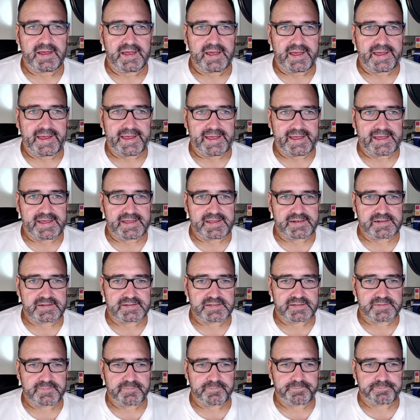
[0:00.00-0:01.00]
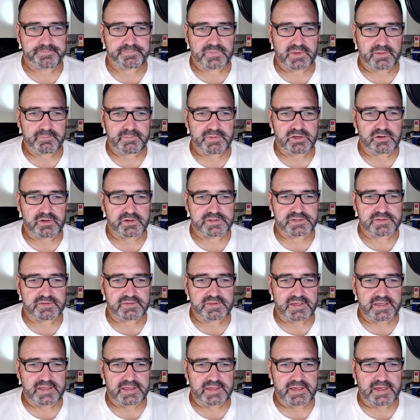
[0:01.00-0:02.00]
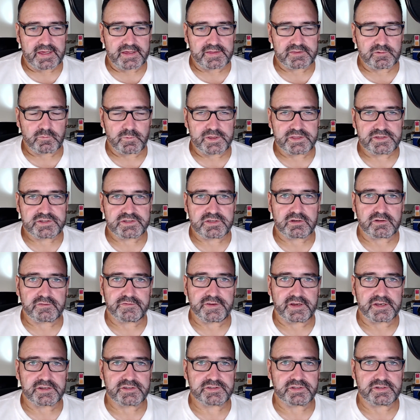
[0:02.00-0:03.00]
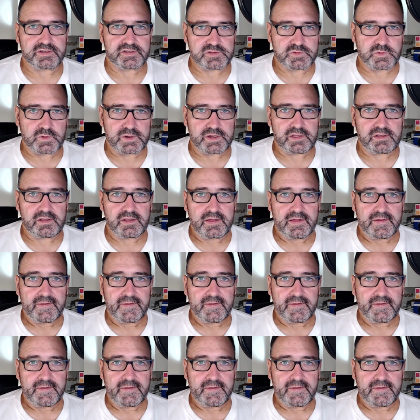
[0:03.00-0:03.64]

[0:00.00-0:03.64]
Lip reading: And because of the windshield function as well,